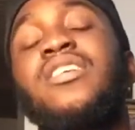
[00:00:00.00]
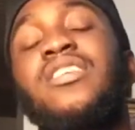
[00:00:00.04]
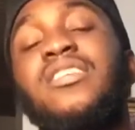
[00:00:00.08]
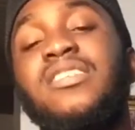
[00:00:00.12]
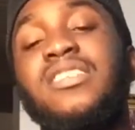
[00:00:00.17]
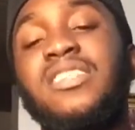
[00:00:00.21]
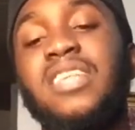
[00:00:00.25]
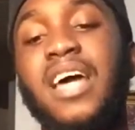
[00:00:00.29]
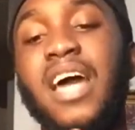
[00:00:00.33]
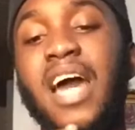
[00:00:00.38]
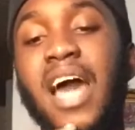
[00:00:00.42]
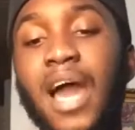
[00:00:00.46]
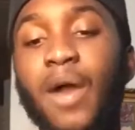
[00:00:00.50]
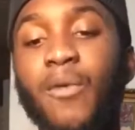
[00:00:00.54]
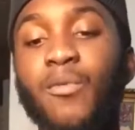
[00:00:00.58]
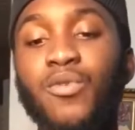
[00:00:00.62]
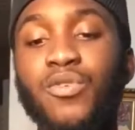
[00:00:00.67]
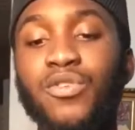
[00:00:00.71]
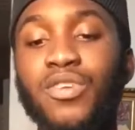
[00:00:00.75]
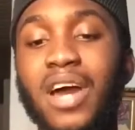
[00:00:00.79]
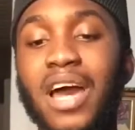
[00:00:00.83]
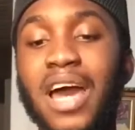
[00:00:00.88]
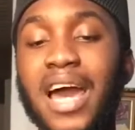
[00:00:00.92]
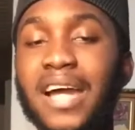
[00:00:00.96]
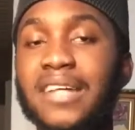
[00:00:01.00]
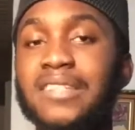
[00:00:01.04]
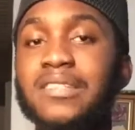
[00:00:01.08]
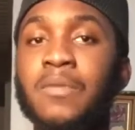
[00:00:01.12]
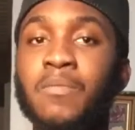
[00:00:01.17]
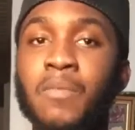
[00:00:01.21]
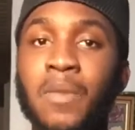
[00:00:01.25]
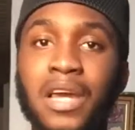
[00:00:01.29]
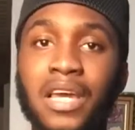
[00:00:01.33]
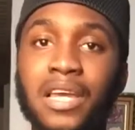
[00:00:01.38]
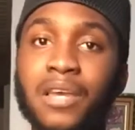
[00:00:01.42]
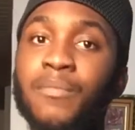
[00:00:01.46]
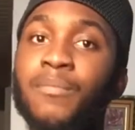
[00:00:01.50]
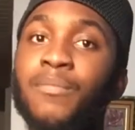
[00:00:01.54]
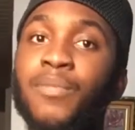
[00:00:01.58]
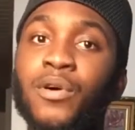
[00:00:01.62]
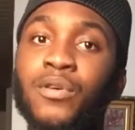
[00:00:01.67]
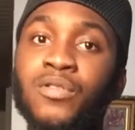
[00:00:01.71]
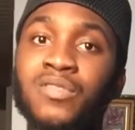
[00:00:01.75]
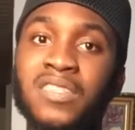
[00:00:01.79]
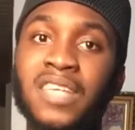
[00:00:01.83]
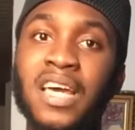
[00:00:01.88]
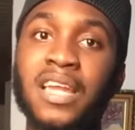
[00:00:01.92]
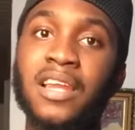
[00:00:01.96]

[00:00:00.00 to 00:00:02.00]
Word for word: because I would act on my impulse